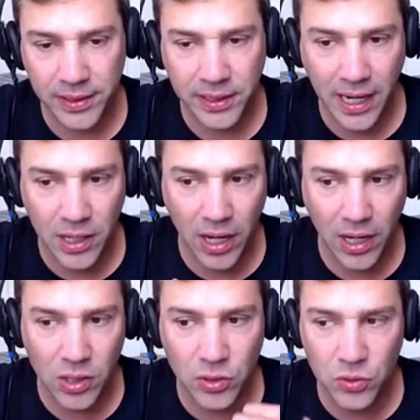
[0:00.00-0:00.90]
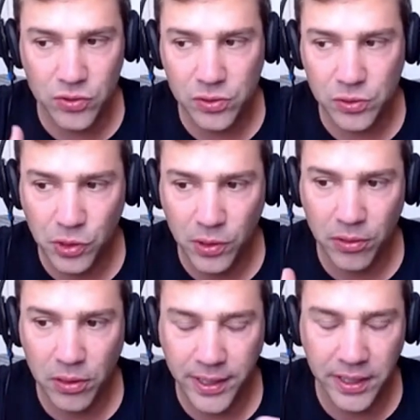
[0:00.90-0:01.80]
Like I, I used to
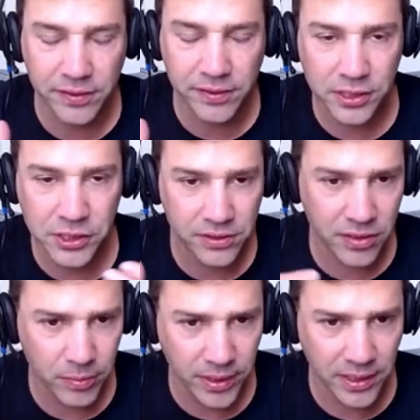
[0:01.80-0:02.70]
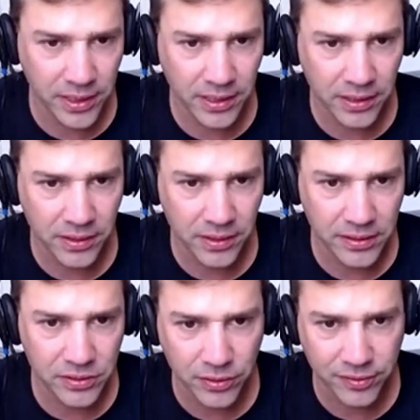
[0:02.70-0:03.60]
join the creative sessions at the beginning and
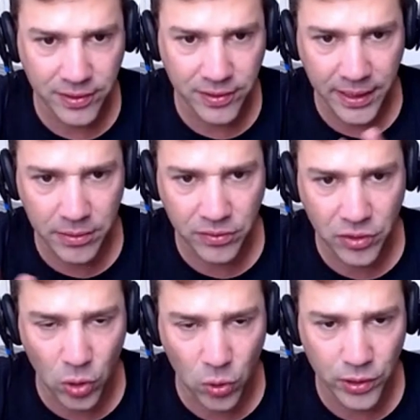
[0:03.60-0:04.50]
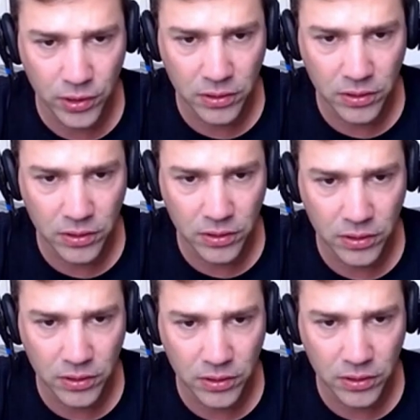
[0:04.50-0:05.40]
sort of laid the tone,
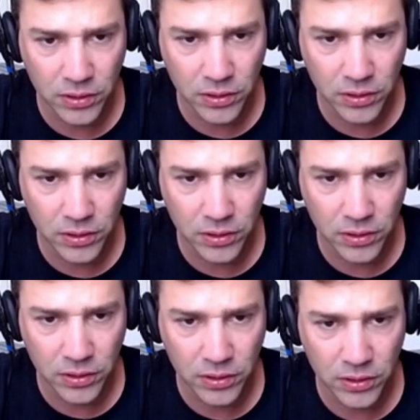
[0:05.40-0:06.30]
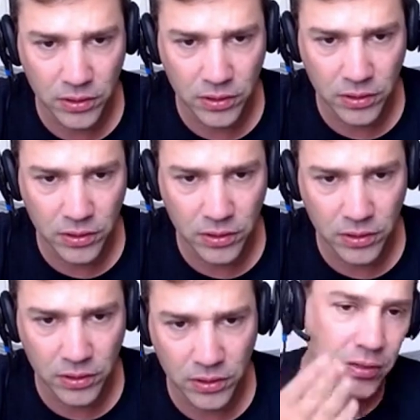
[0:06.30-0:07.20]
but then it
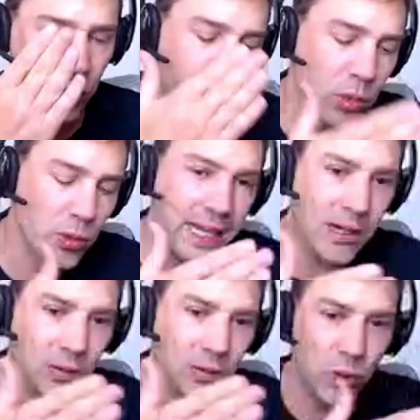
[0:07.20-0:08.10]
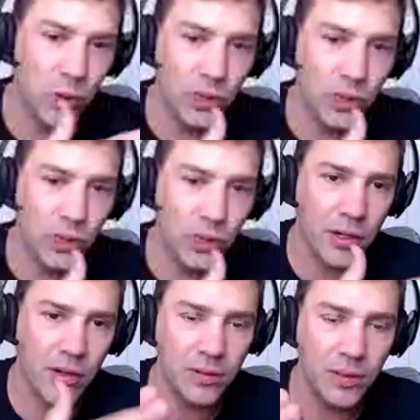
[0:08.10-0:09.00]
got broken down to a
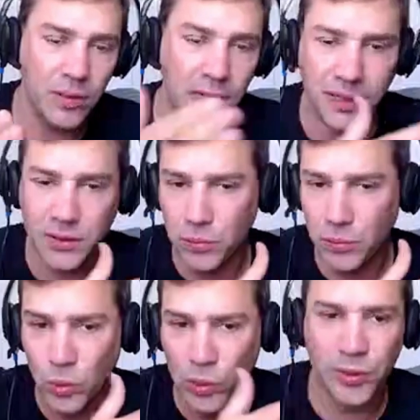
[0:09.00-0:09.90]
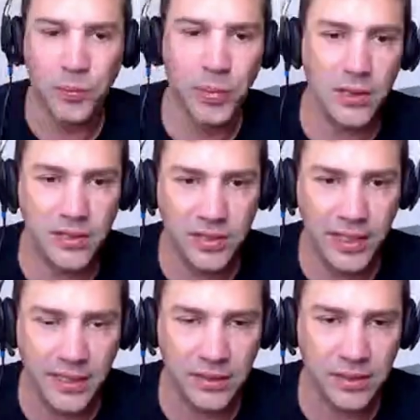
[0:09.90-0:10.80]
lot of like to multiple
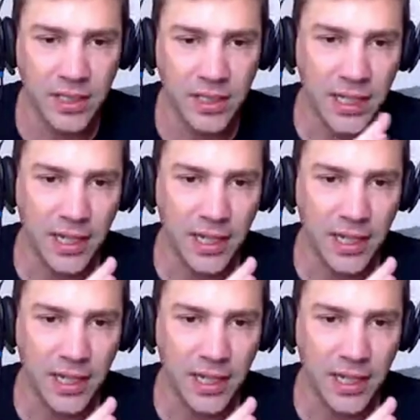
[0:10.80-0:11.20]
scenes.